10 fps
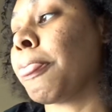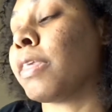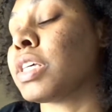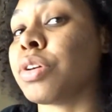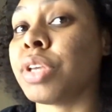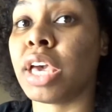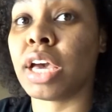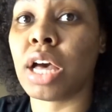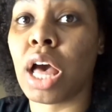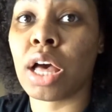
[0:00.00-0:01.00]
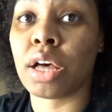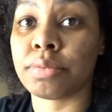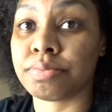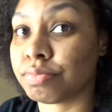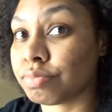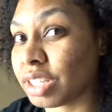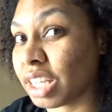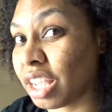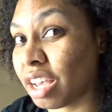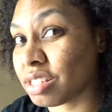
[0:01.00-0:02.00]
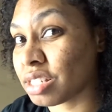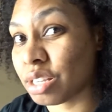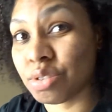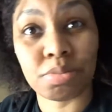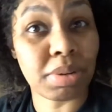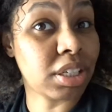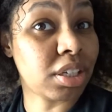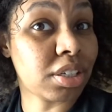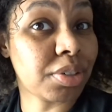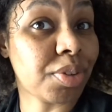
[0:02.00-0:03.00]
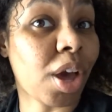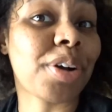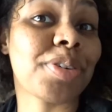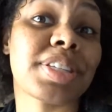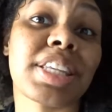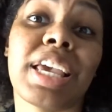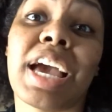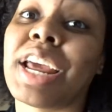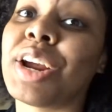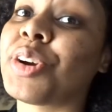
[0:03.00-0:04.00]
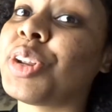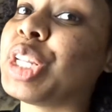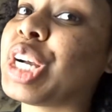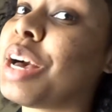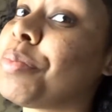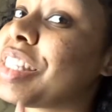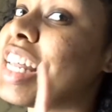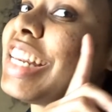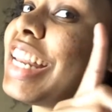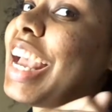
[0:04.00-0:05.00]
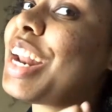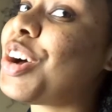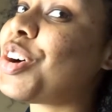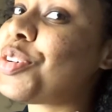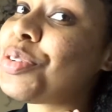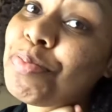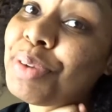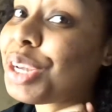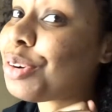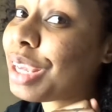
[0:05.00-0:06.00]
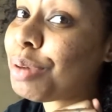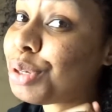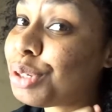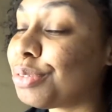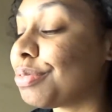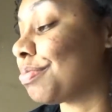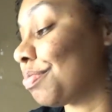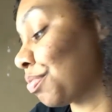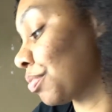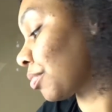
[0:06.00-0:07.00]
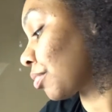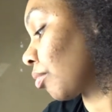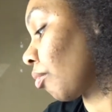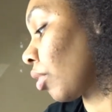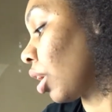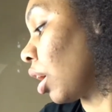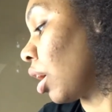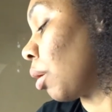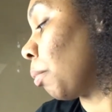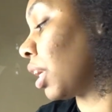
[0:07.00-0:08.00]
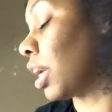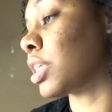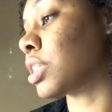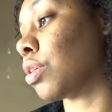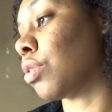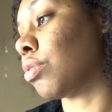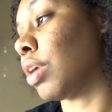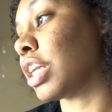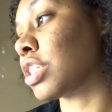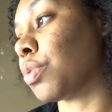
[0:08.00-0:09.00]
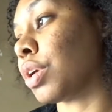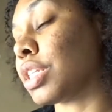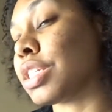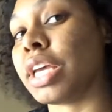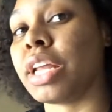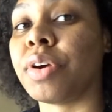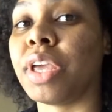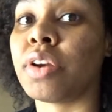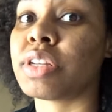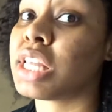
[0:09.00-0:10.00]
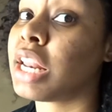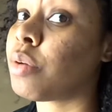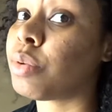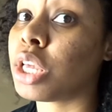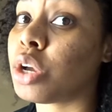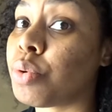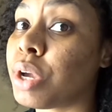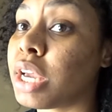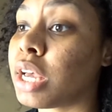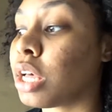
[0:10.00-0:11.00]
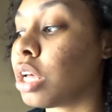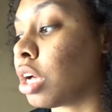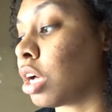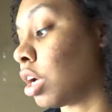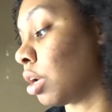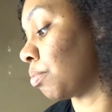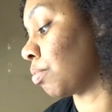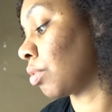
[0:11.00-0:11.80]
So yeah, um, and y'all excuse my look. Y'all gonna see how that girl look come Sunday though. Period poo. But yeah, so I just wanted to get on here and say that really quick. Um,